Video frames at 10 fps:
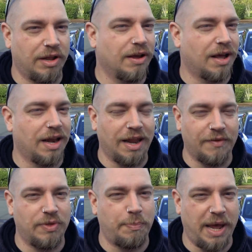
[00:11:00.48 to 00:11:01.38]
look, I
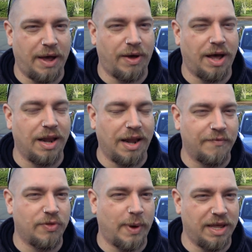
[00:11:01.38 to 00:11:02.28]
love the power, I
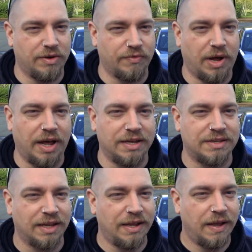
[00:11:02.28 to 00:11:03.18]
love the way that it
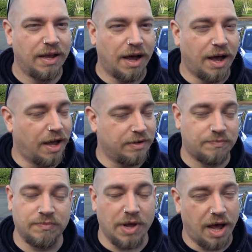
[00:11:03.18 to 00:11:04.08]
rides. I
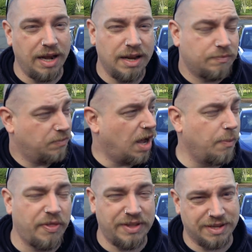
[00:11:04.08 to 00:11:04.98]

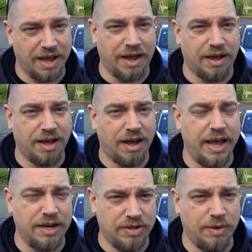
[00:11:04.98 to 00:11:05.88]
want this car.
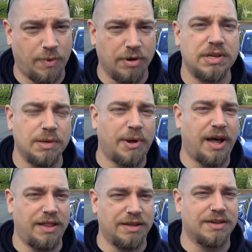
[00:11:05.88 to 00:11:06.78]
I actually want to
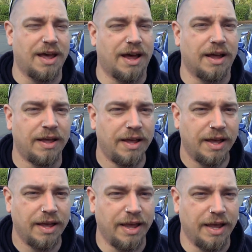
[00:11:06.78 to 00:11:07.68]
buy this car.
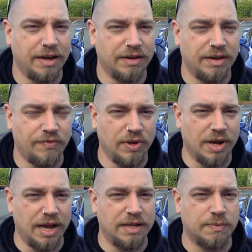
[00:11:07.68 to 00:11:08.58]
And if you
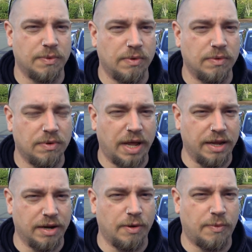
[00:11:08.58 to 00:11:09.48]
guys will,
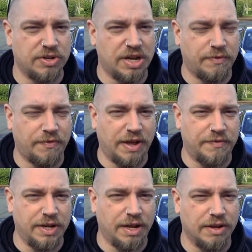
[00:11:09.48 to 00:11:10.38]
like, you know, watch enough of our
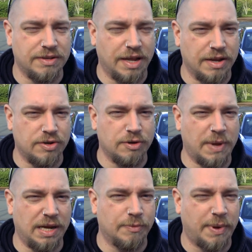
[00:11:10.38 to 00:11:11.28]
videos, that YouTube
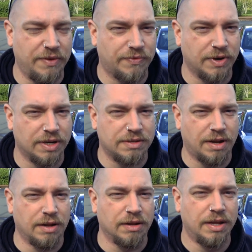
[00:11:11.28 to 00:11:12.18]
money will pay for it.
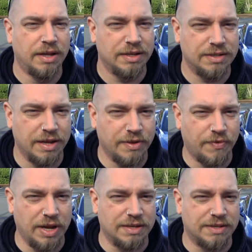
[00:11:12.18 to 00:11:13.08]
So tell your
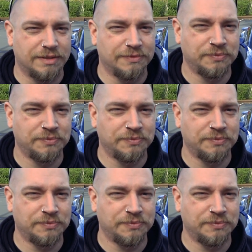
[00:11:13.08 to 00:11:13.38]
friends.